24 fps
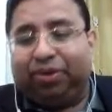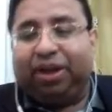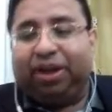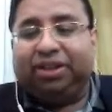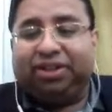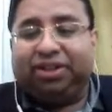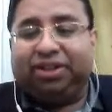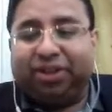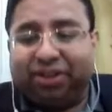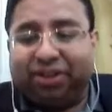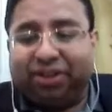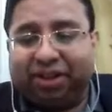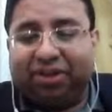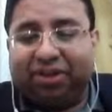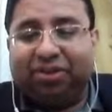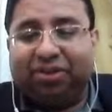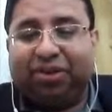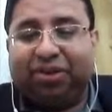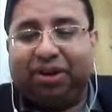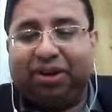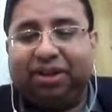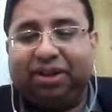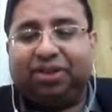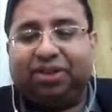why is it not the
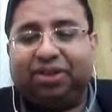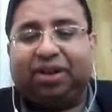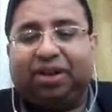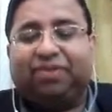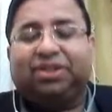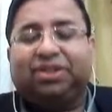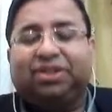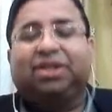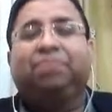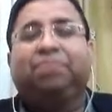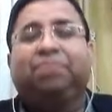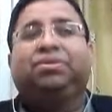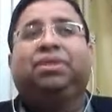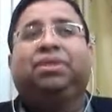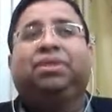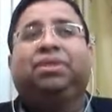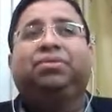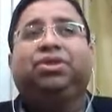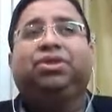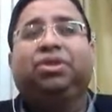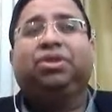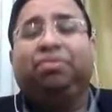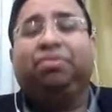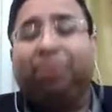good only abstract
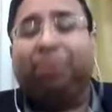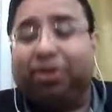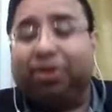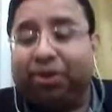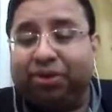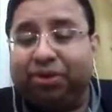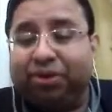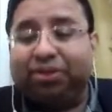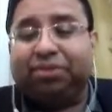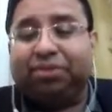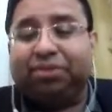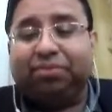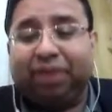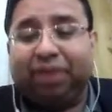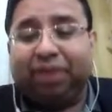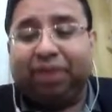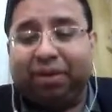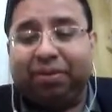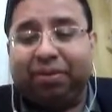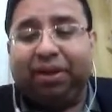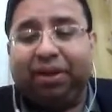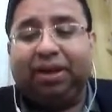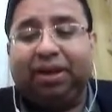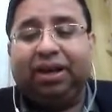submission? Because
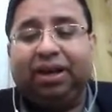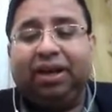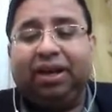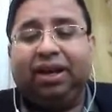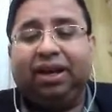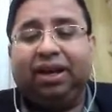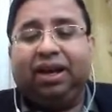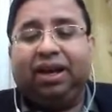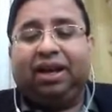maybe